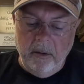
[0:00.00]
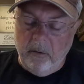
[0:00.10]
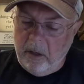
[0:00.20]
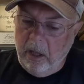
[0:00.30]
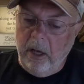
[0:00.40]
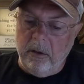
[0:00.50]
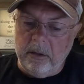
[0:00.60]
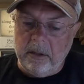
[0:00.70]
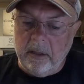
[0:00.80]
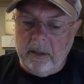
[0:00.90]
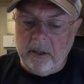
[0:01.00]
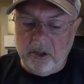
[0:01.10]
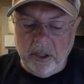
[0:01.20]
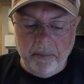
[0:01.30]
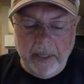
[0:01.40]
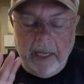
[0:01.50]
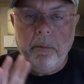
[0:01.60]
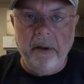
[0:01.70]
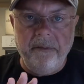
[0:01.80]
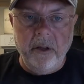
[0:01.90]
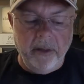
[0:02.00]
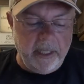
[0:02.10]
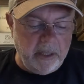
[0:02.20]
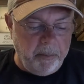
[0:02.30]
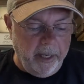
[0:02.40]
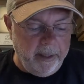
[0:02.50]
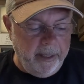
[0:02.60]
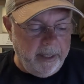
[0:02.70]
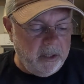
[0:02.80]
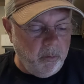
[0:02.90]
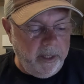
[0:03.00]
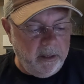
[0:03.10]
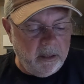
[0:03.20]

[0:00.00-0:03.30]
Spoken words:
Close. Should be able to fill that spot next week.